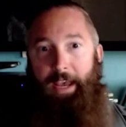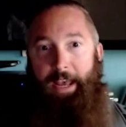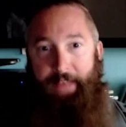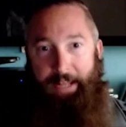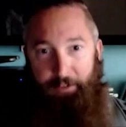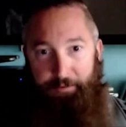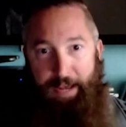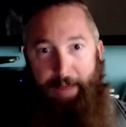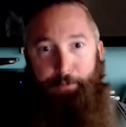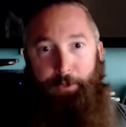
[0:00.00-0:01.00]
and that's
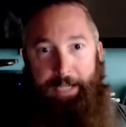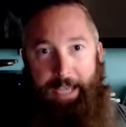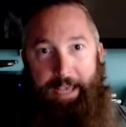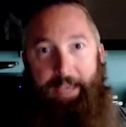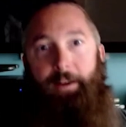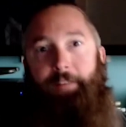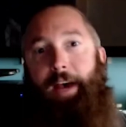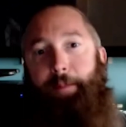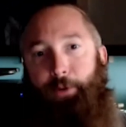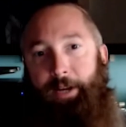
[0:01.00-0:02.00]

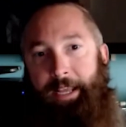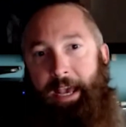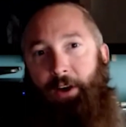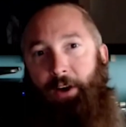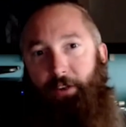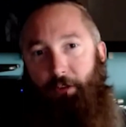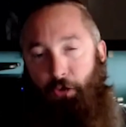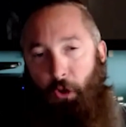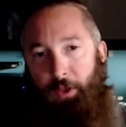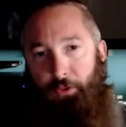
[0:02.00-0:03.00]
evaporating out as it's
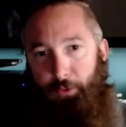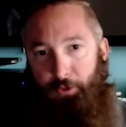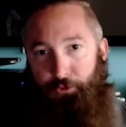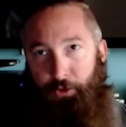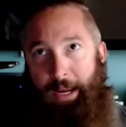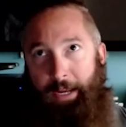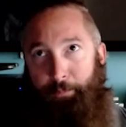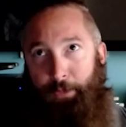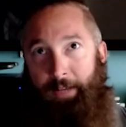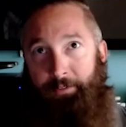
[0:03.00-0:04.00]
going through its drying
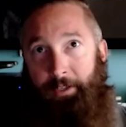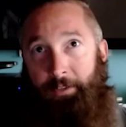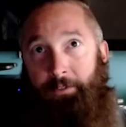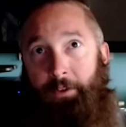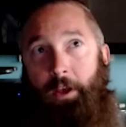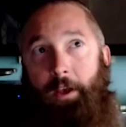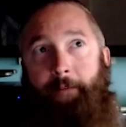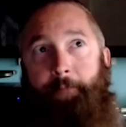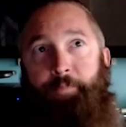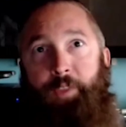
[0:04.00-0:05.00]
process.
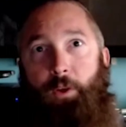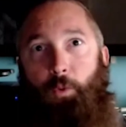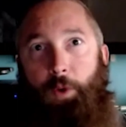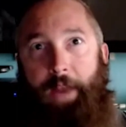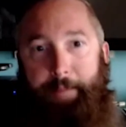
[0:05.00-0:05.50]
When I